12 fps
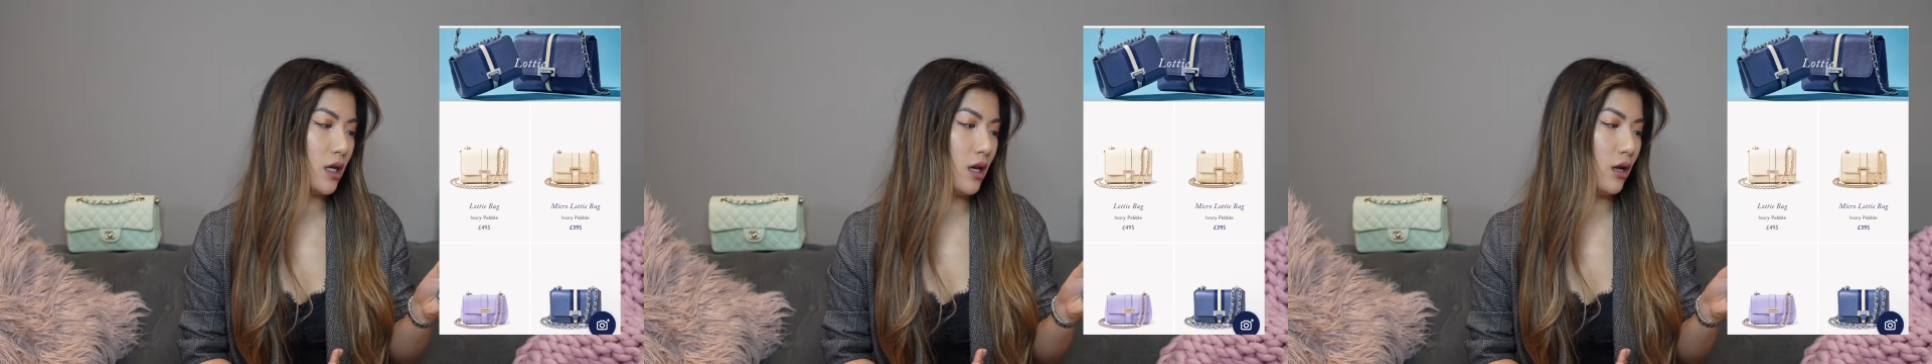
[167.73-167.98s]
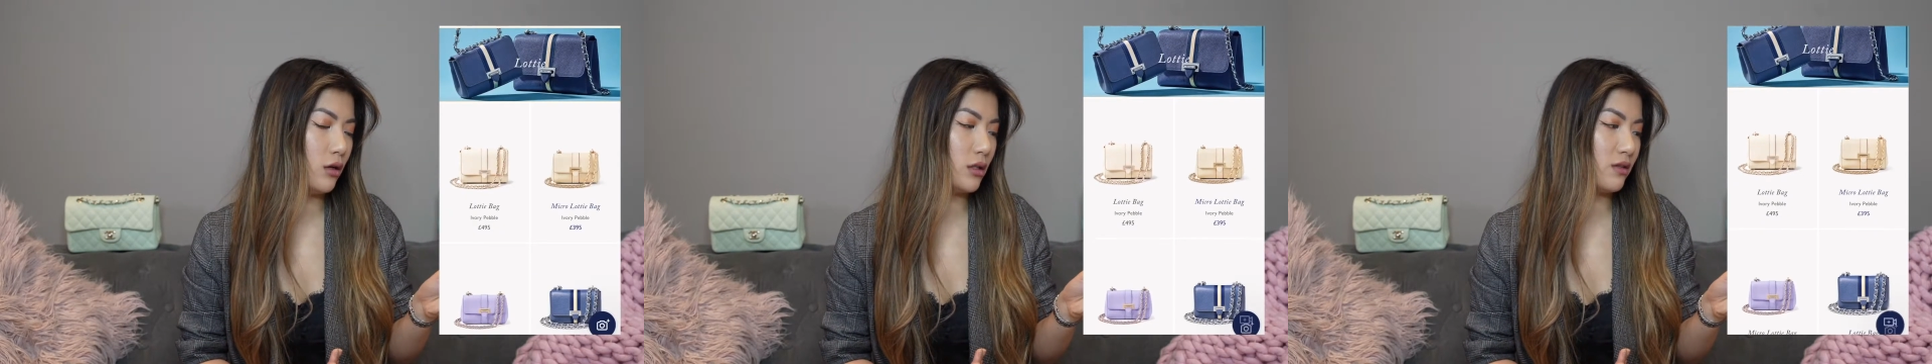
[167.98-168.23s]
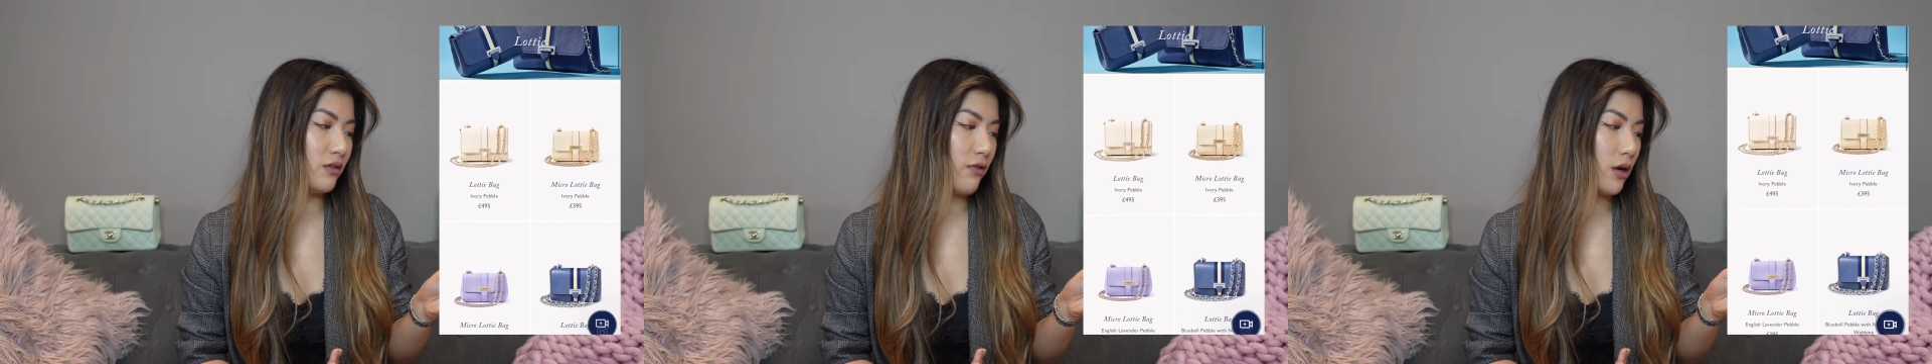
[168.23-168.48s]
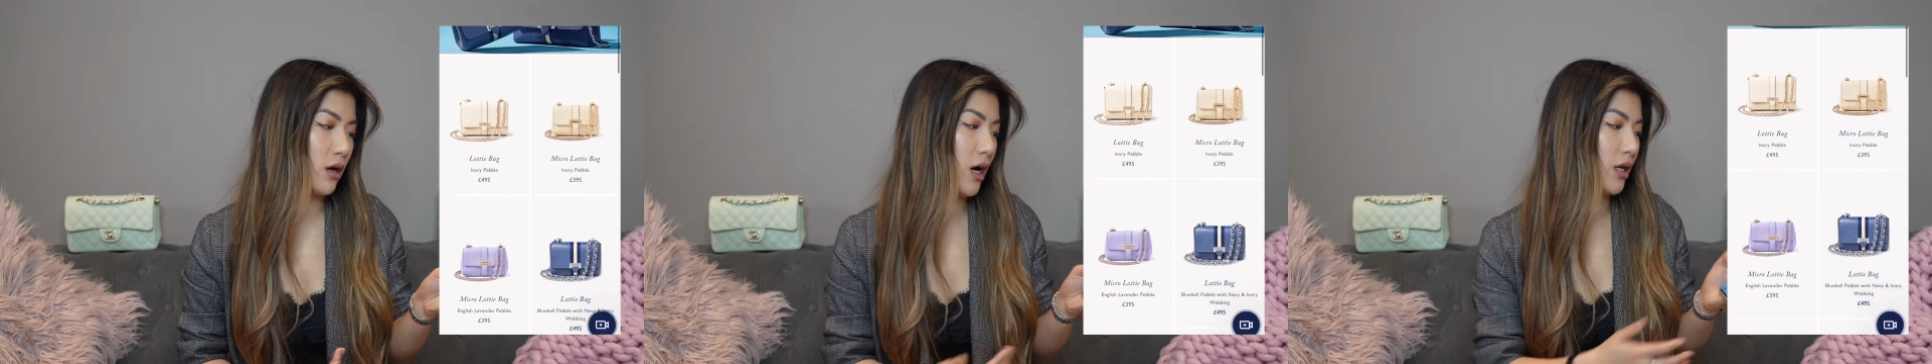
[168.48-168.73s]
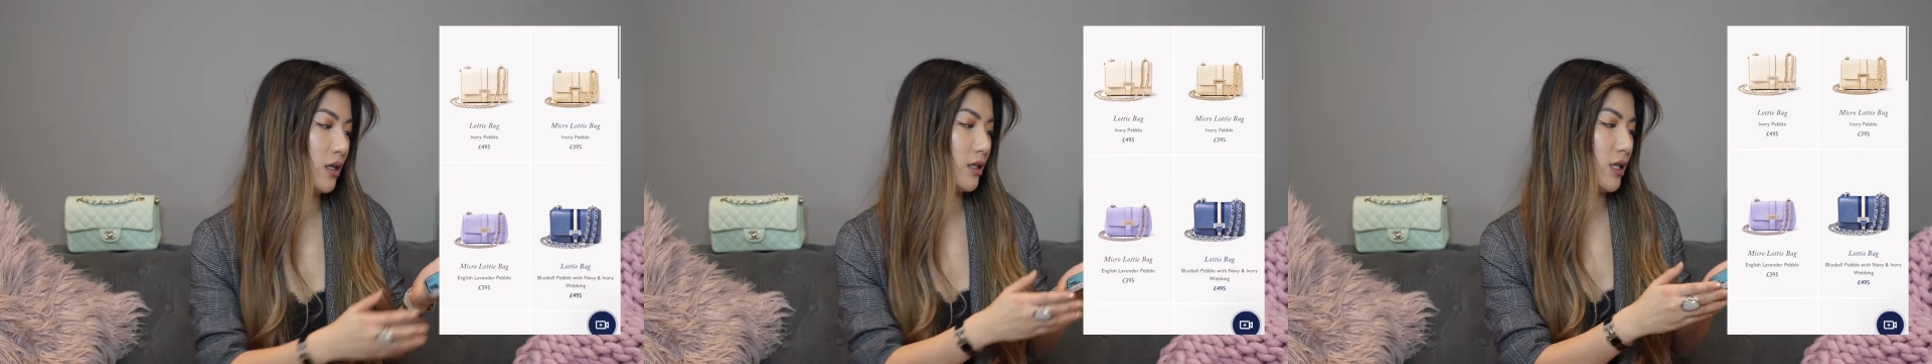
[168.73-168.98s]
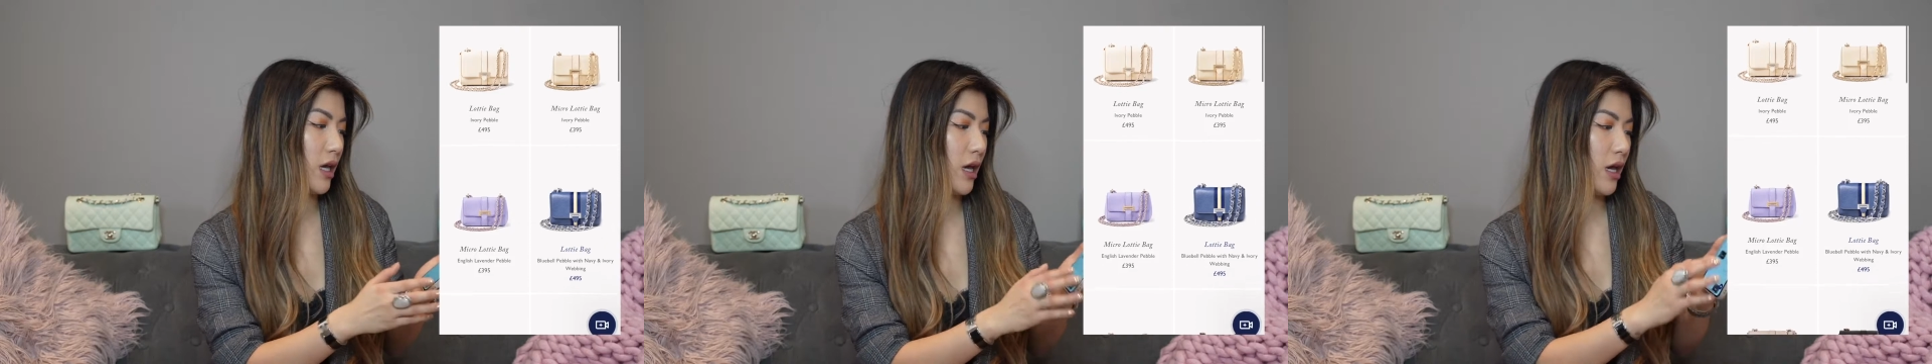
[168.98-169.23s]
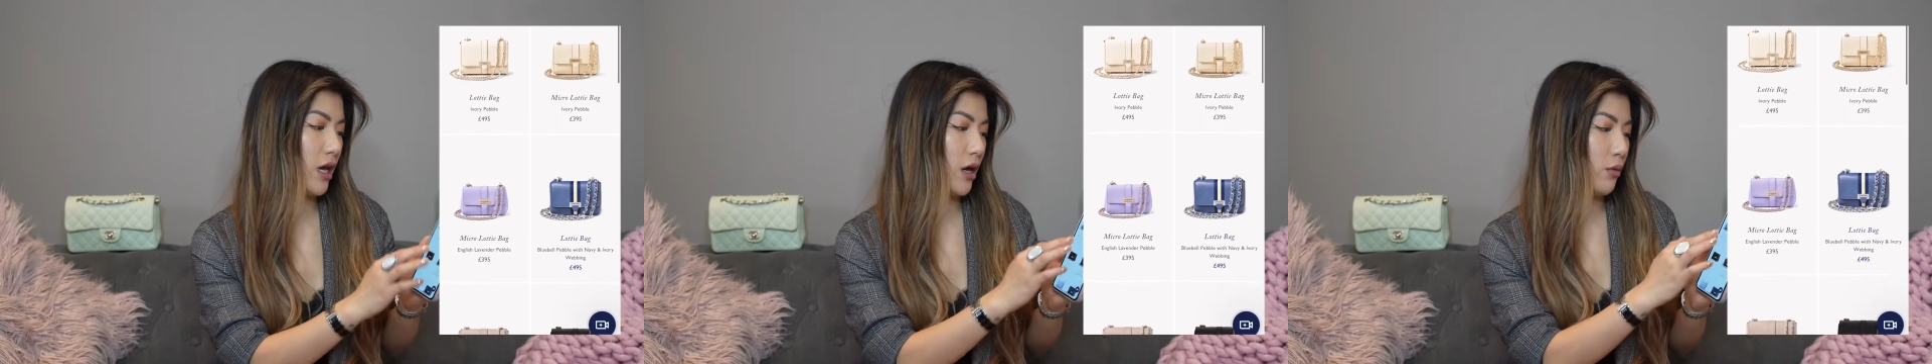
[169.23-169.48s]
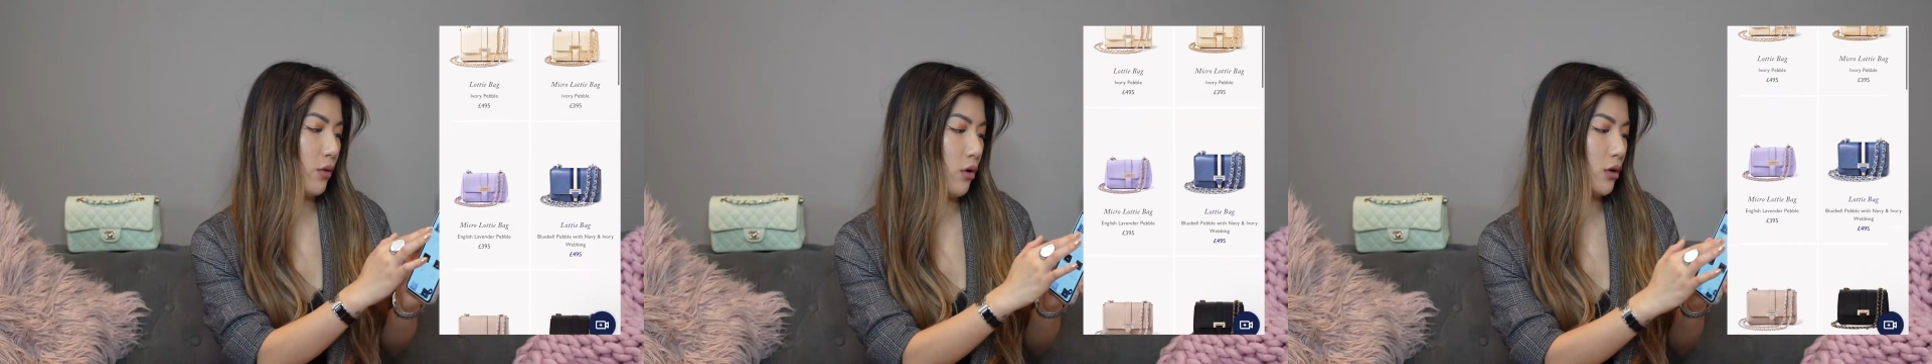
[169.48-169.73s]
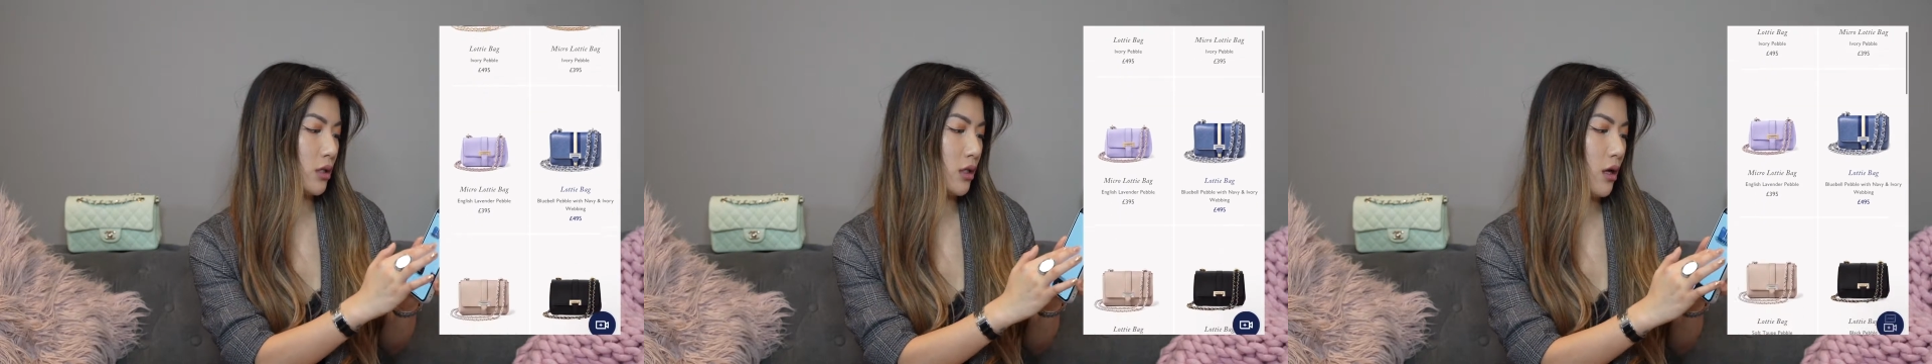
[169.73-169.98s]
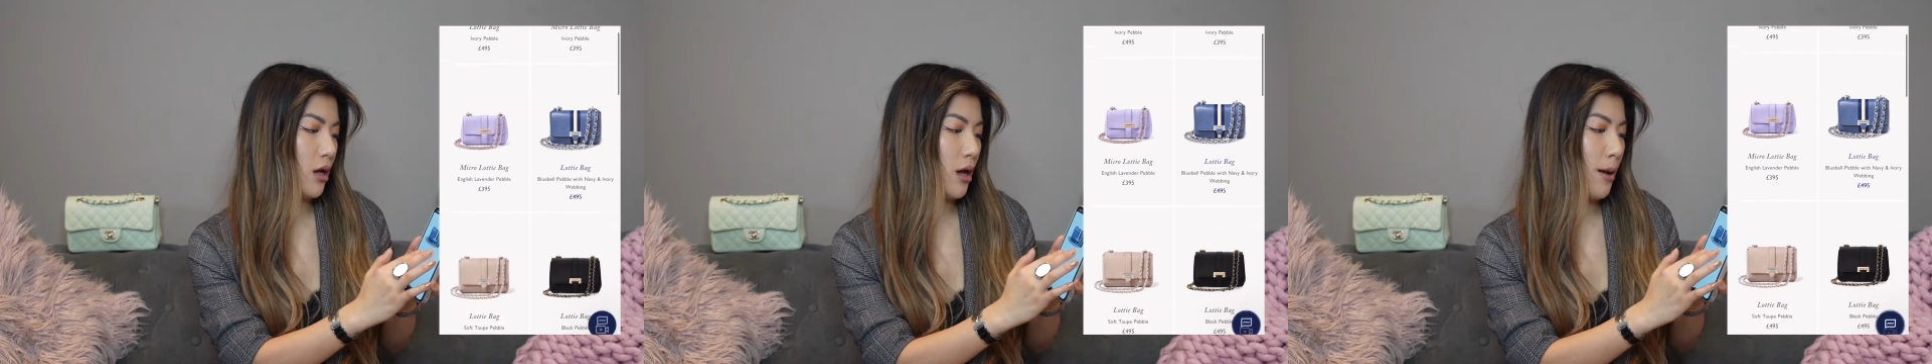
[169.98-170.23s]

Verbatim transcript: and loads of different colors here we've got